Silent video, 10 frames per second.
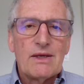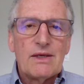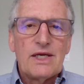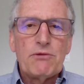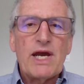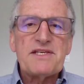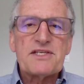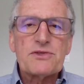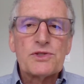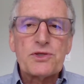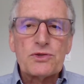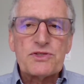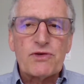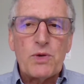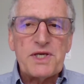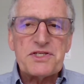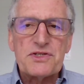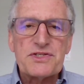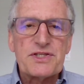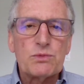It raises all sorts of
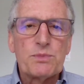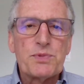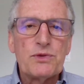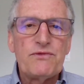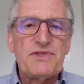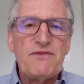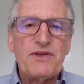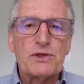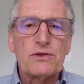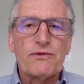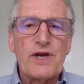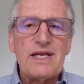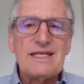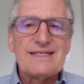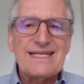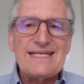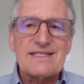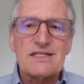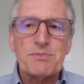questions that will prove difficult for any decent